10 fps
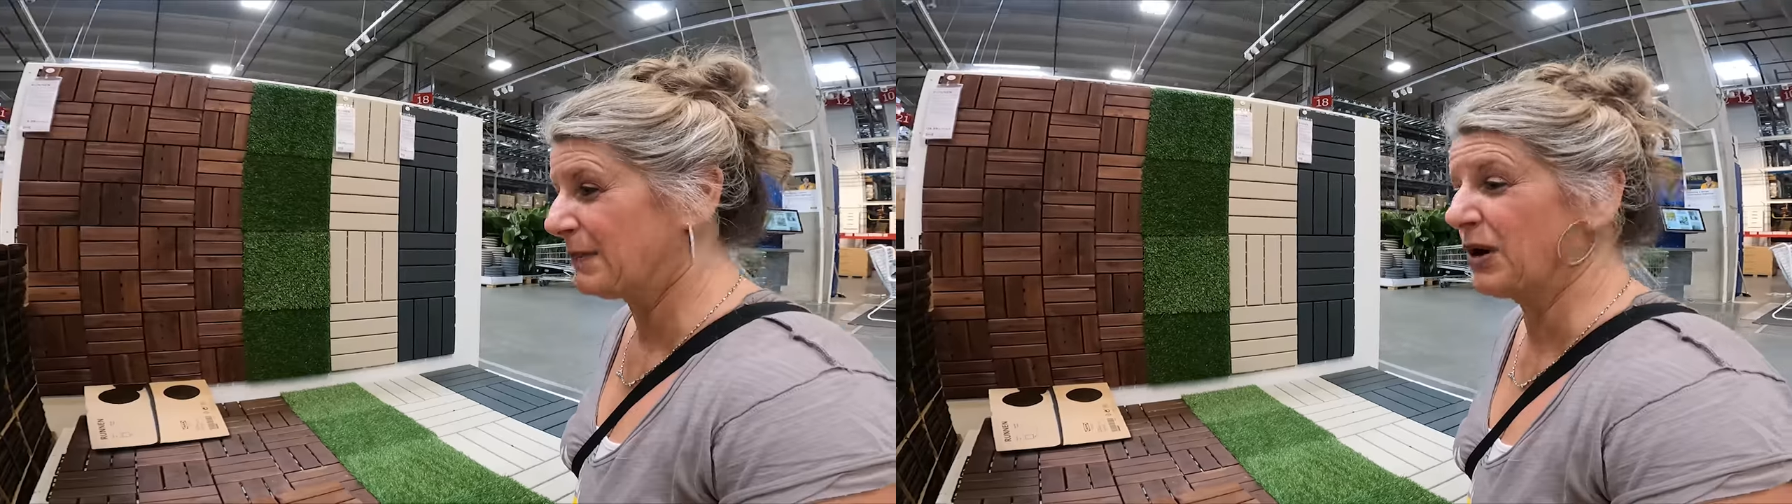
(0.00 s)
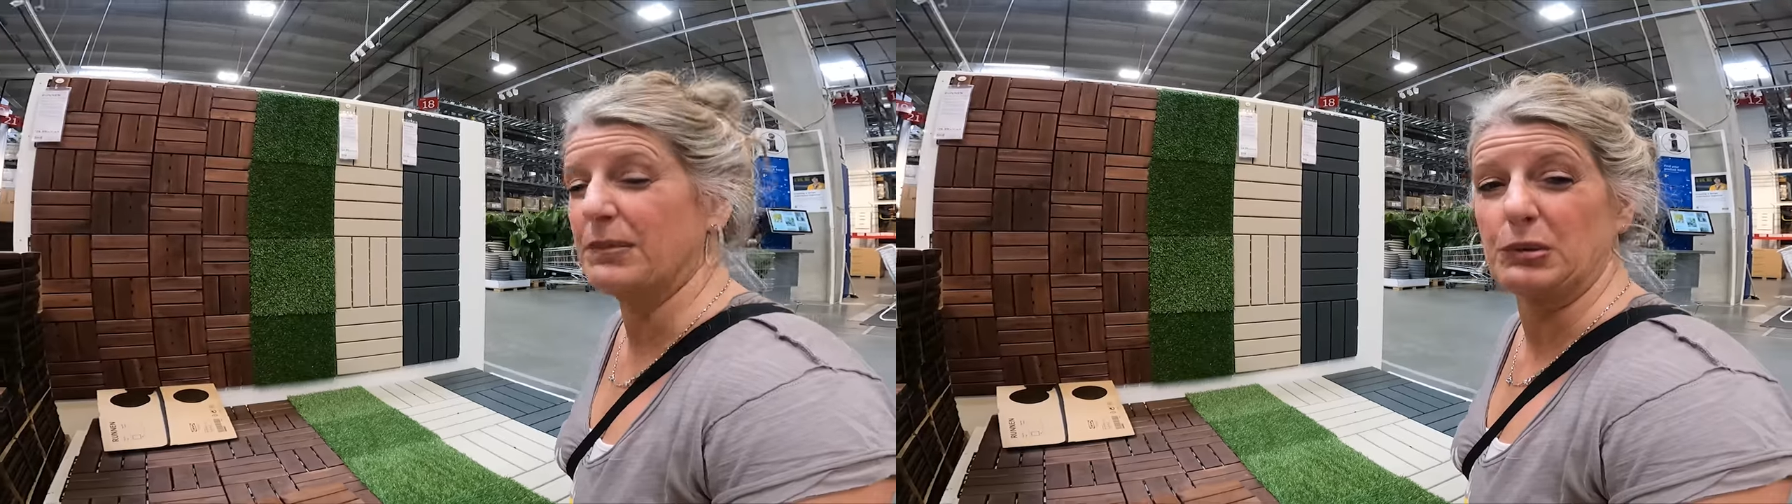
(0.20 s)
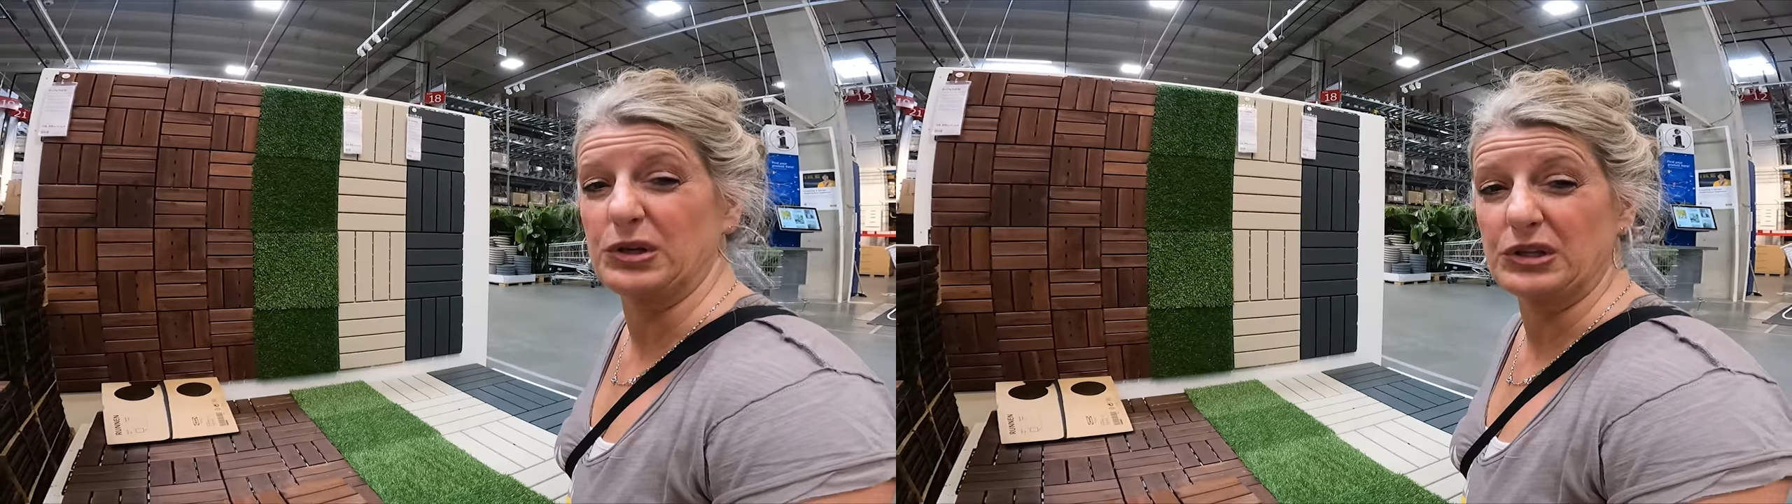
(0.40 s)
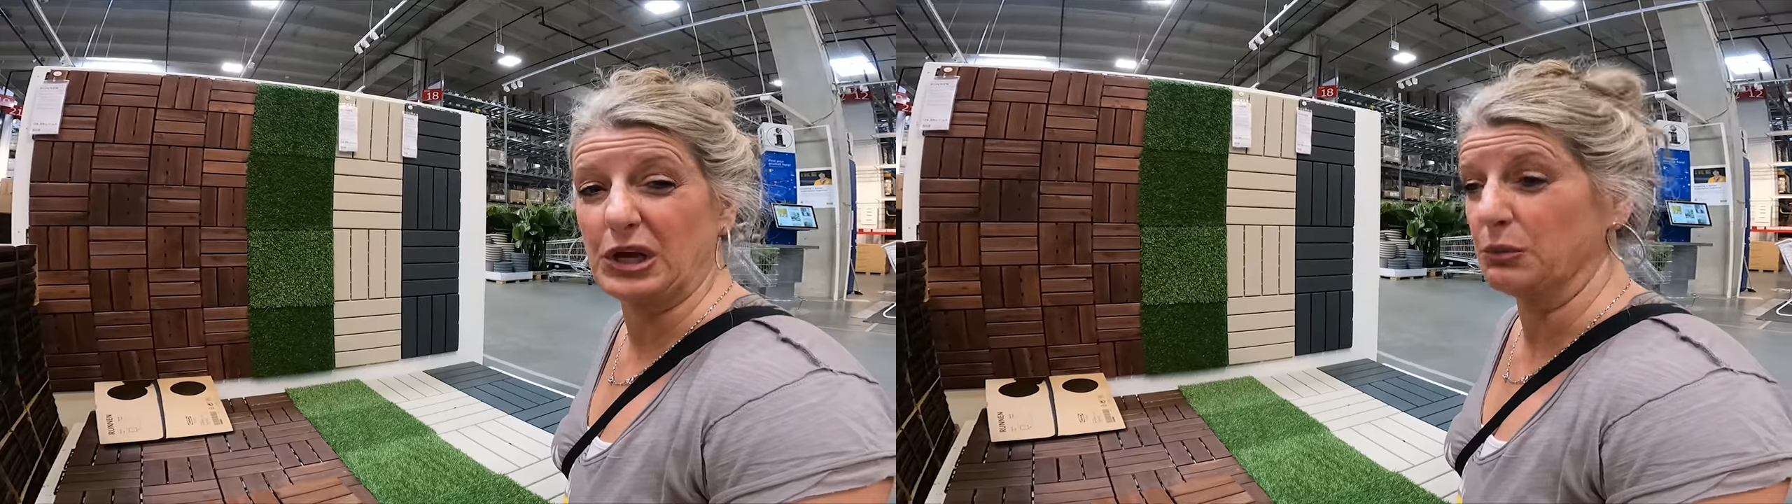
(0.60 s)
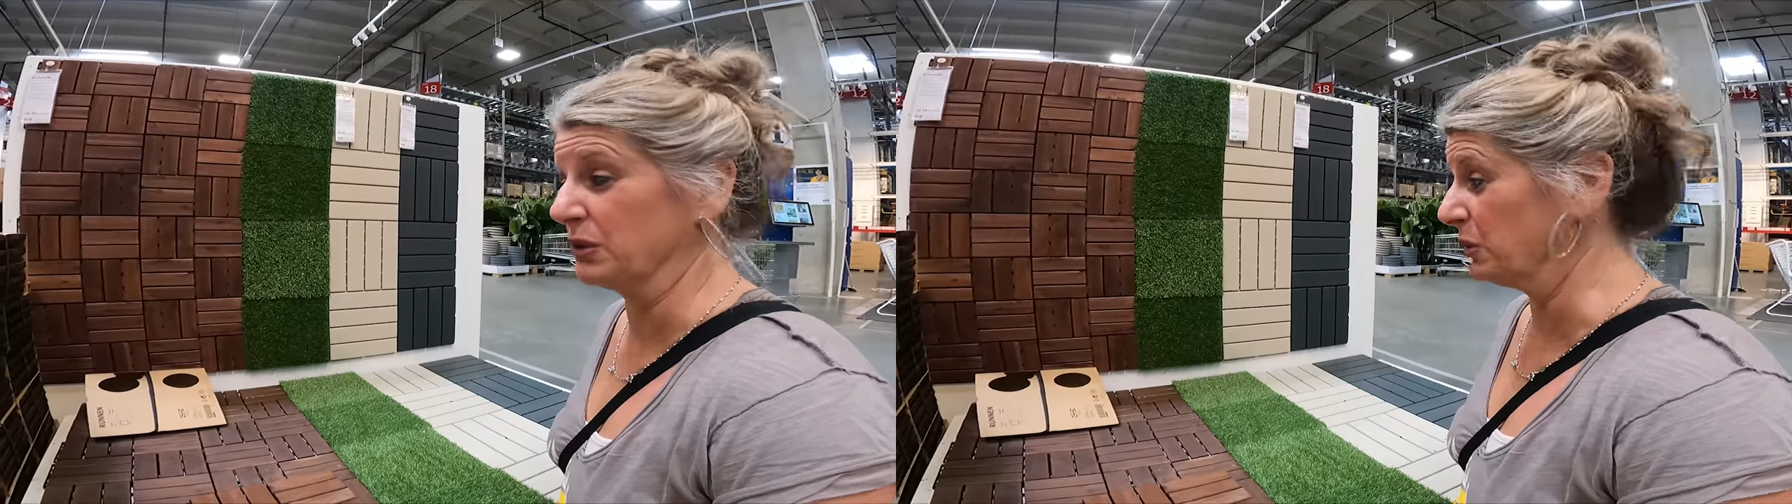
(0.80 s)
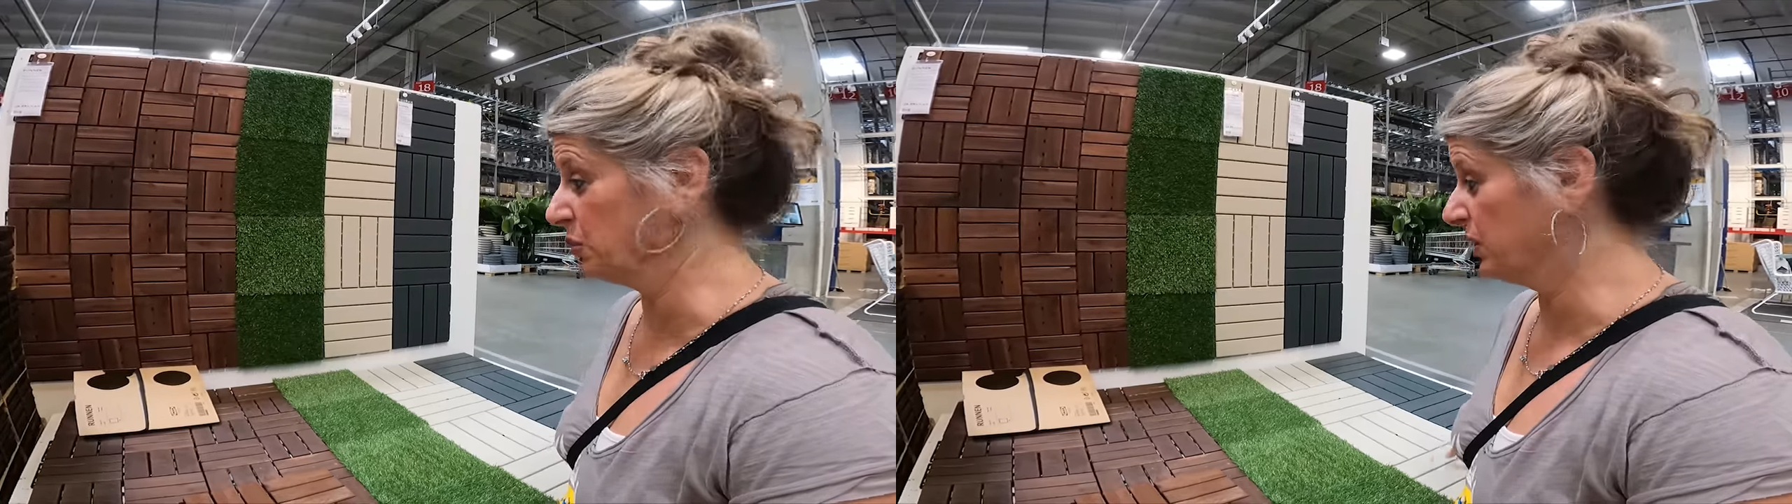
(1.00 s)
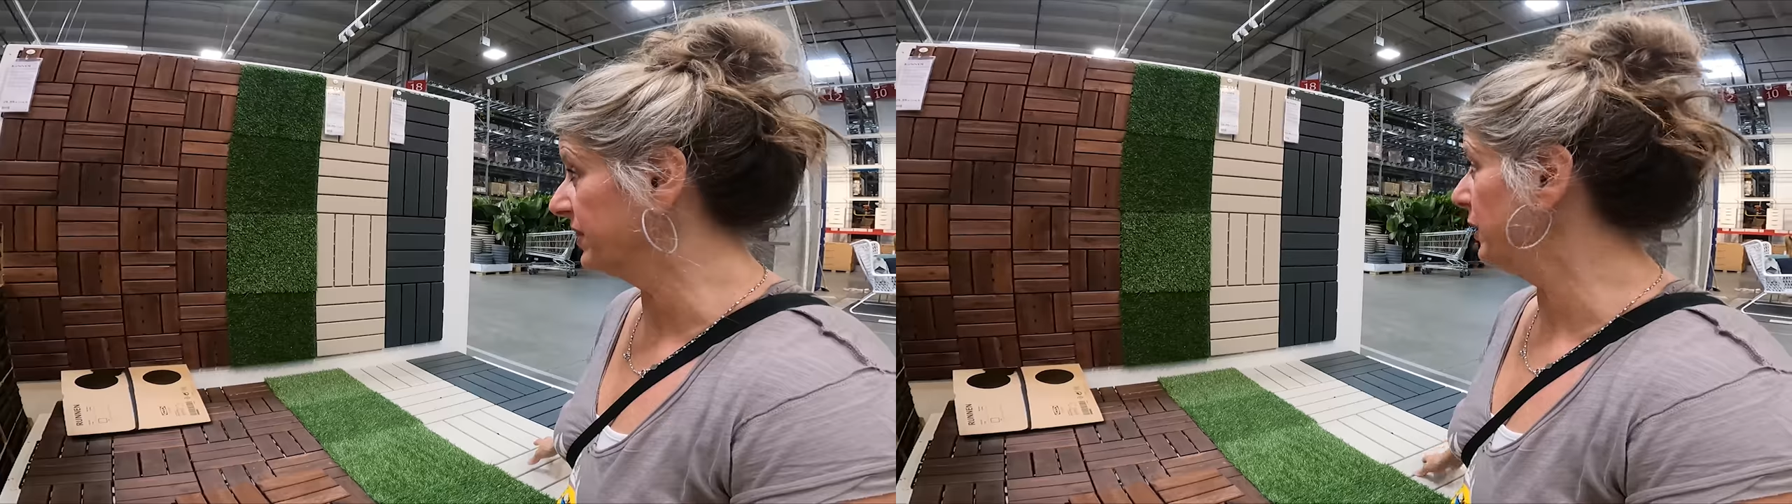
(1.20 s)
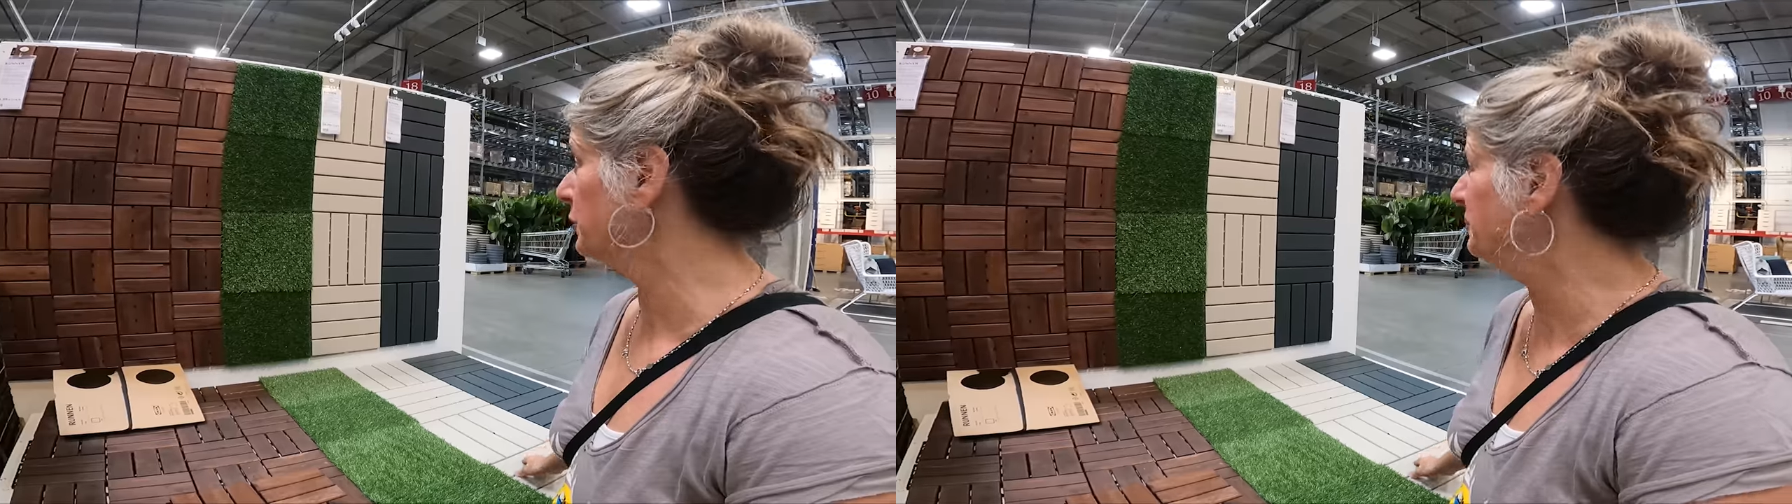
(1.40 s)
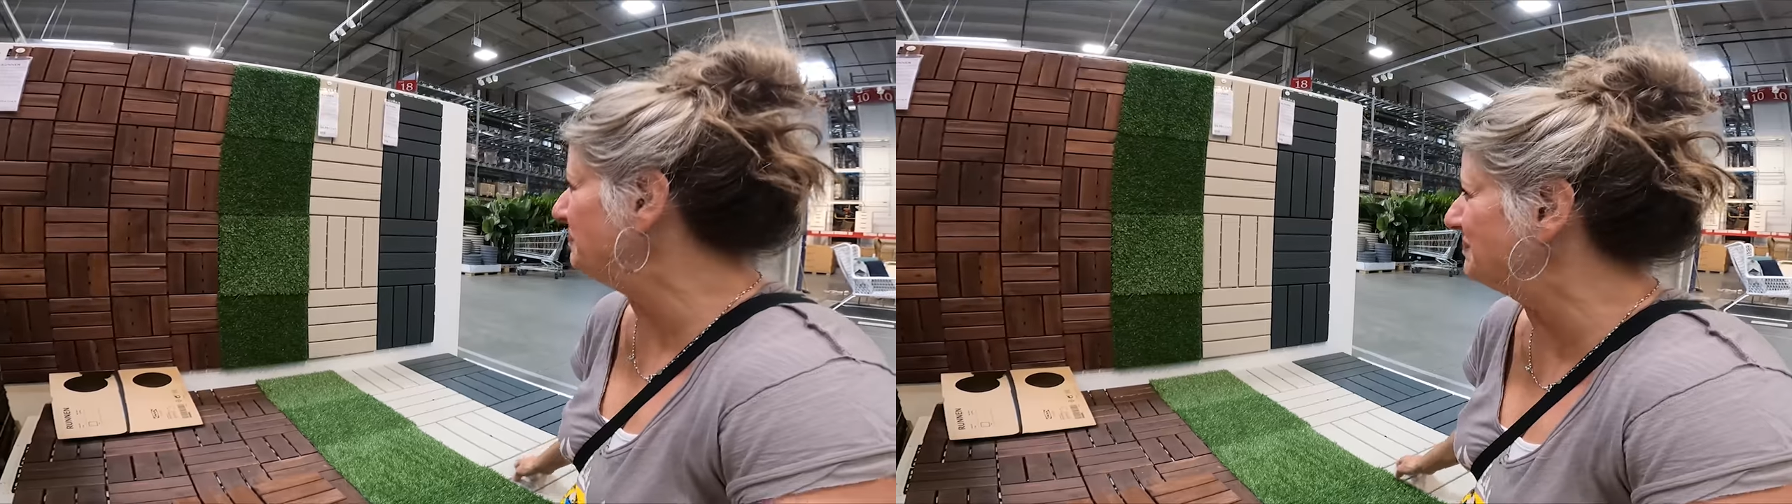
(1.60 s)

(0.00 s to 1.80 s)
I probably wouldn't go with the wood though,